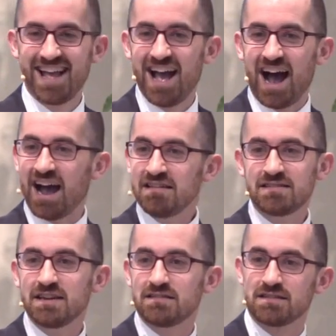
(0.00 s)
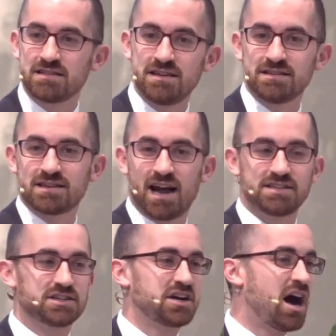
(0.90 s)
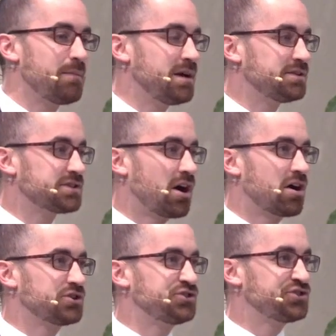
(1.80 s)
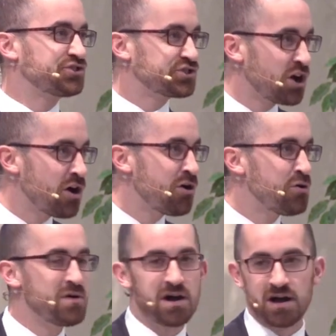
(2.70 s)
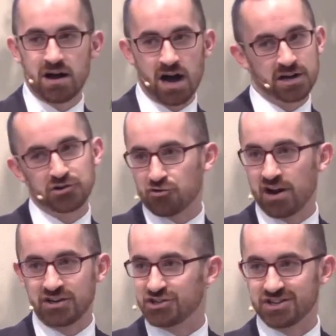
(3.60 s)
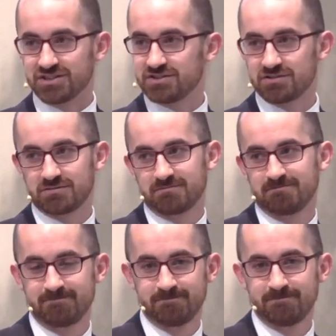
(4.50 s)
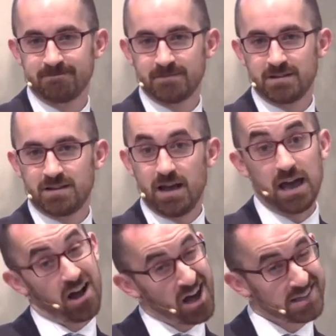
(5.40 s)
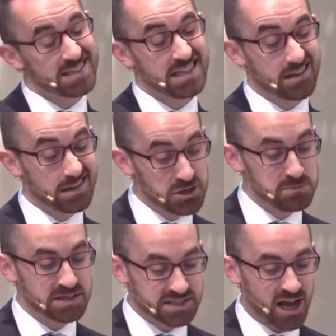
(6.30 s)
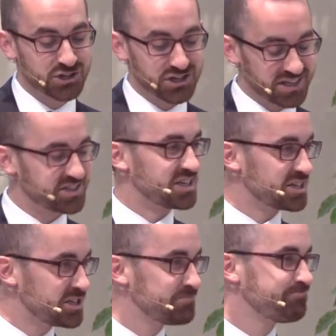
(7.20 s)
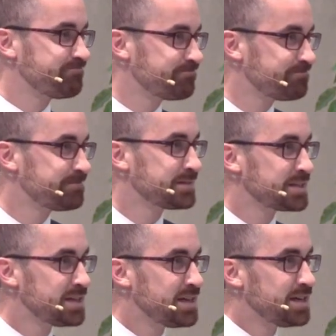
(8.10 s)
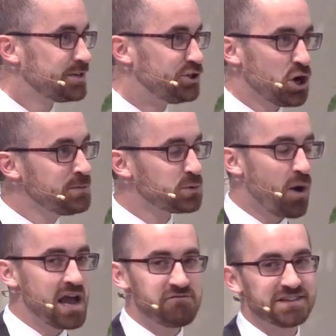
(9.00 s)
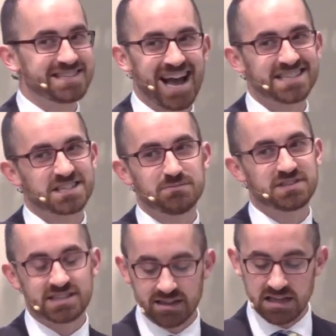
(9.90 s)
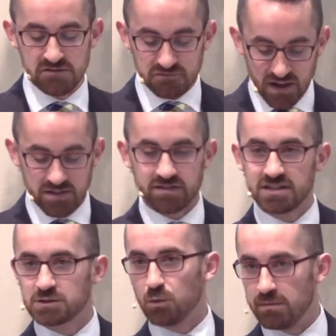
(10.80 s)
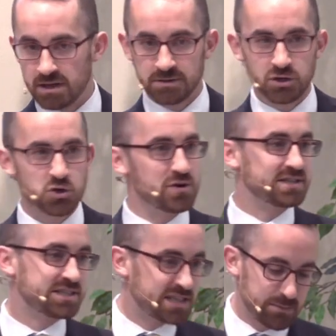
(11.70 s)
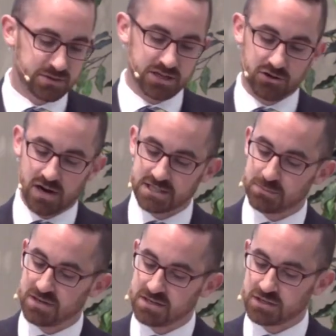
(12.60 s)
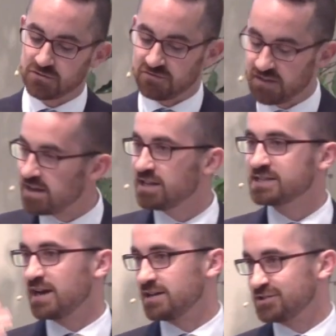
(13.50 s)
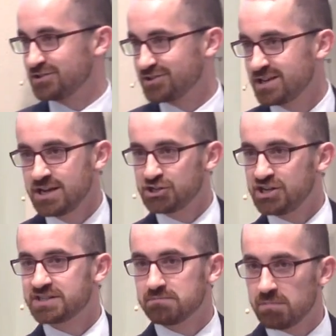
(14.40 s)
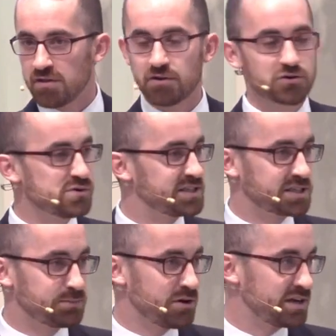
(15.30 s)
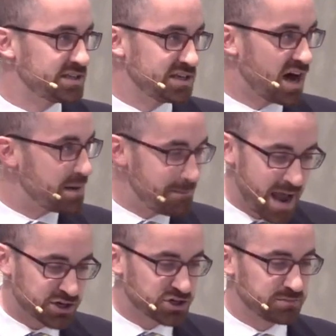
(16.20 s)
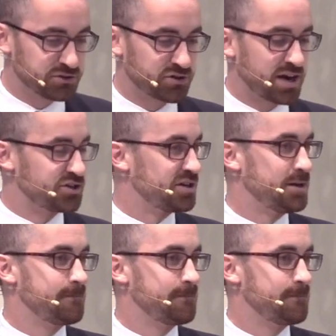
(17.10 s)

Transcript: I think that these kinds of comments are so ungracious and honestly a little misogynistic. Job's wife is not some silly, faithless woman who is tempting her husband to fail a test. She is a mother who is experiencing unimaginable tragedy.